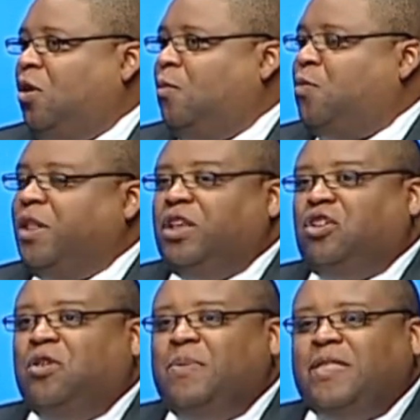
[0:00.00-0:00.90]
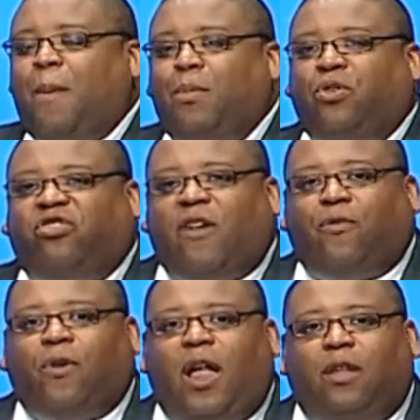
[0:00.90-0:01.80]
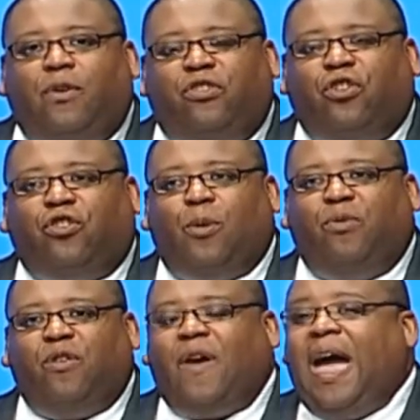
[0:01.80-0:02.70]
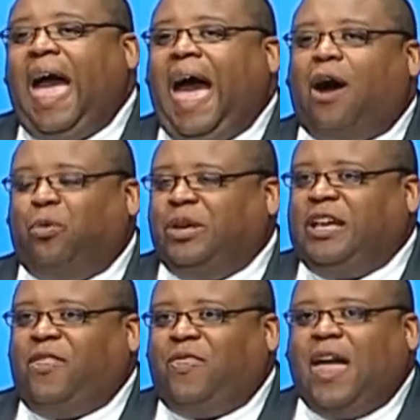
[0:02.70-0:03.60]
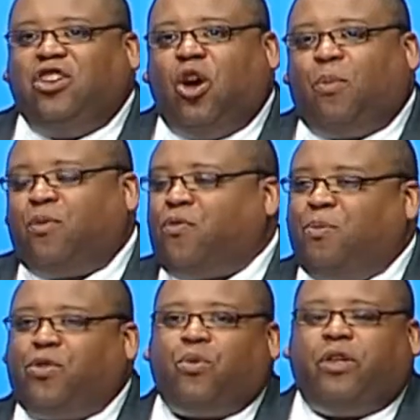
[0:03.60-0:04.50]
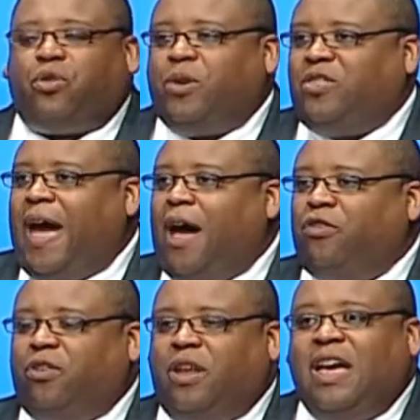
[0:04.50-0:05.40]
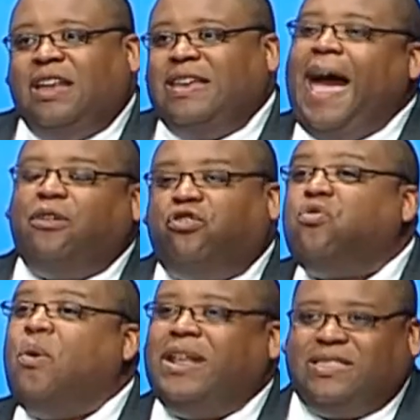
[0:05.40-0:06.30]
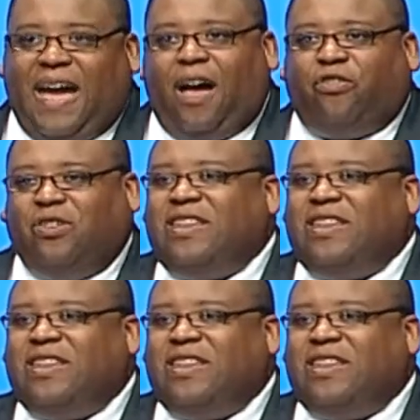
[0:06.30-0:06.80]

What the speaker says: really could be that moonshot for all of us in terms of how we get that number from 33,000 down to 20,000,